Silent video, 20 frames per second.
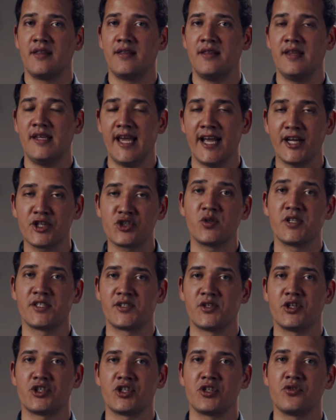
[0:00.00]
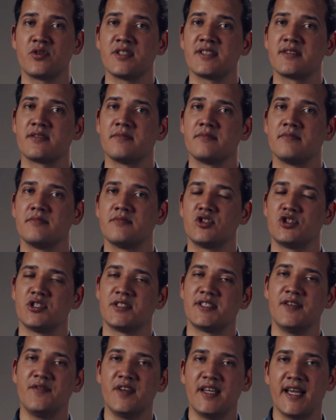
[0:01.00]
the actual search interest
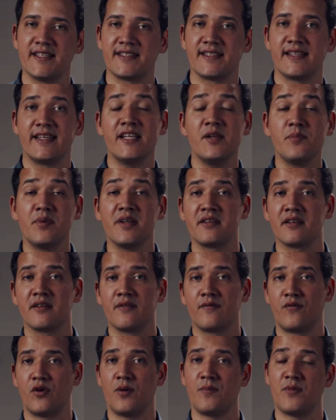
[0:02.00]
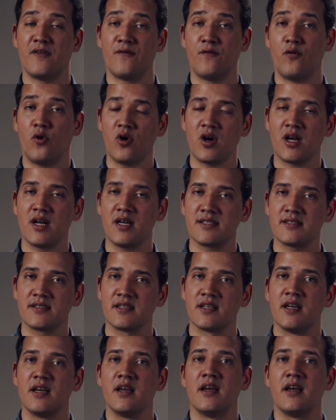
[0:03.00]
just deviates a little bit from the forecast